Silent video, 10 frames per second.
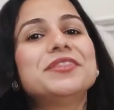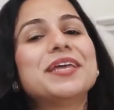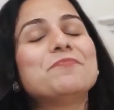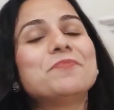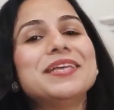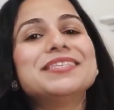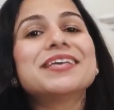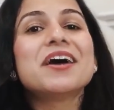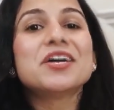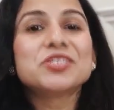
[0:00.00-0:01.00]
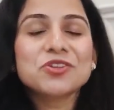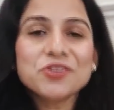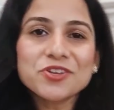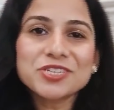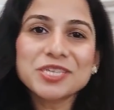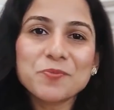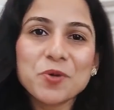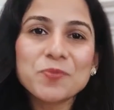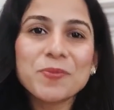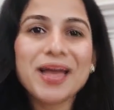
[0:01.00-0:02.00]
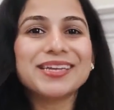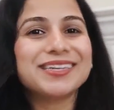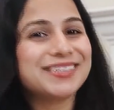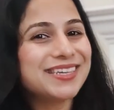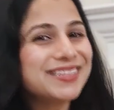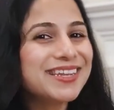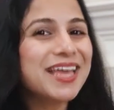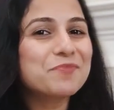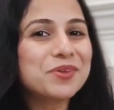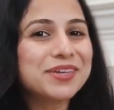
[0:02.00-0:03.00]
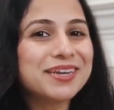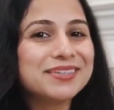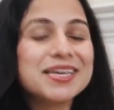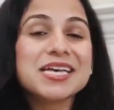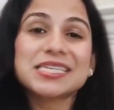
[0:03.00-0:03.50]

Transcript: then please show your support by hitting the like button,